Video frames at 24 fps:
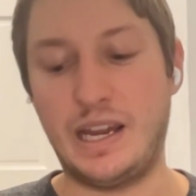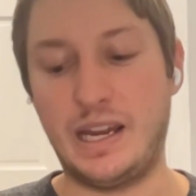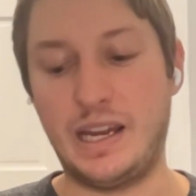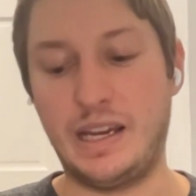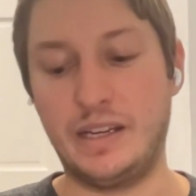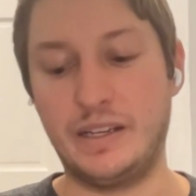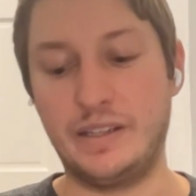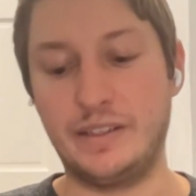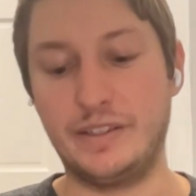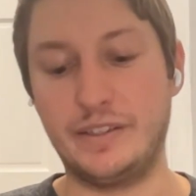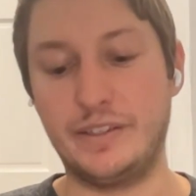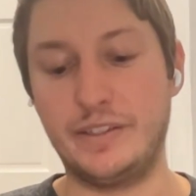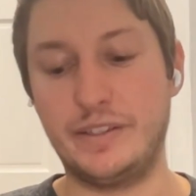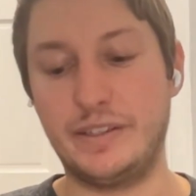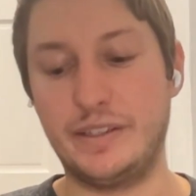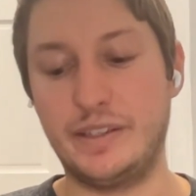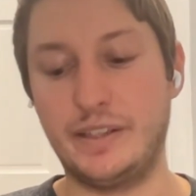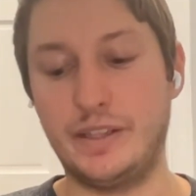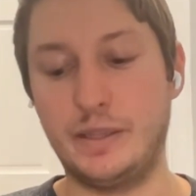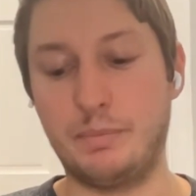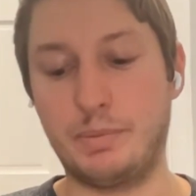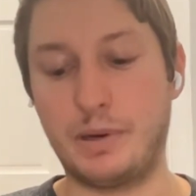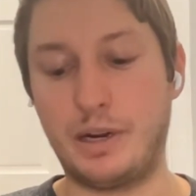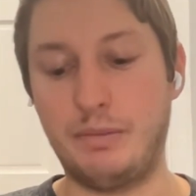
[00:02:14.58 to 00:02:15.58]
And
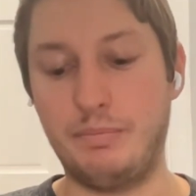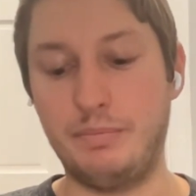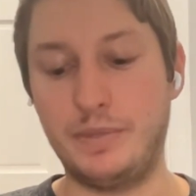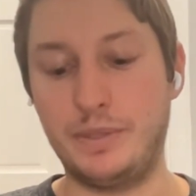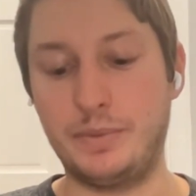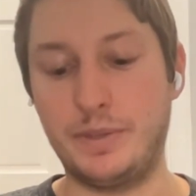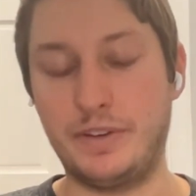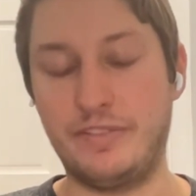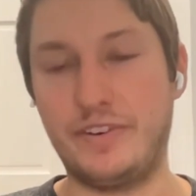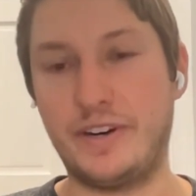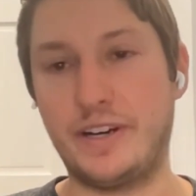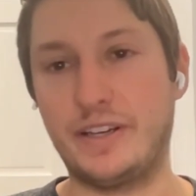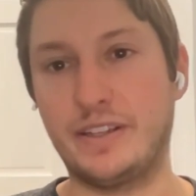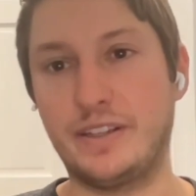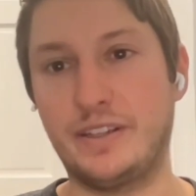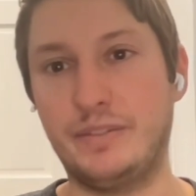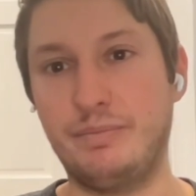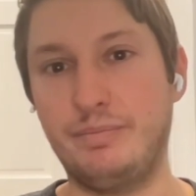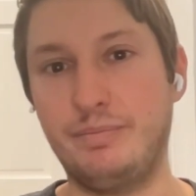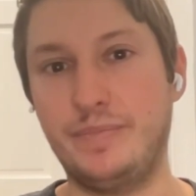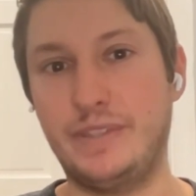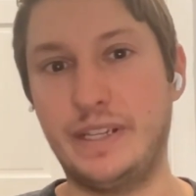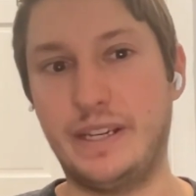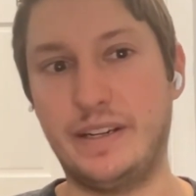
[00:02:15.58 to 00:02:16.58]
the problem is we have very
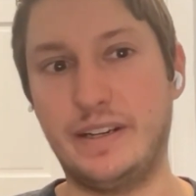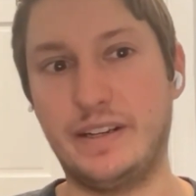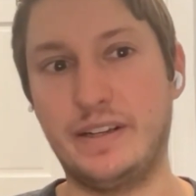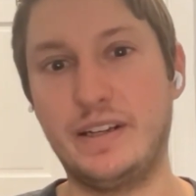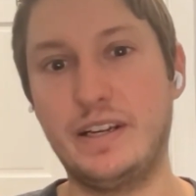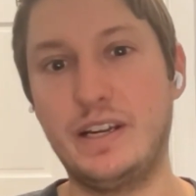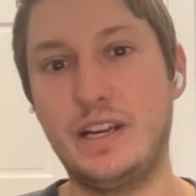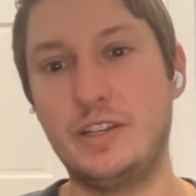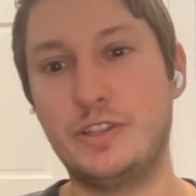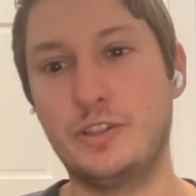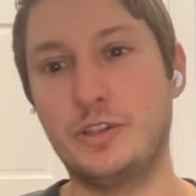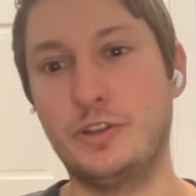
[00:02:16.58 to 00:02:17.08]
little data.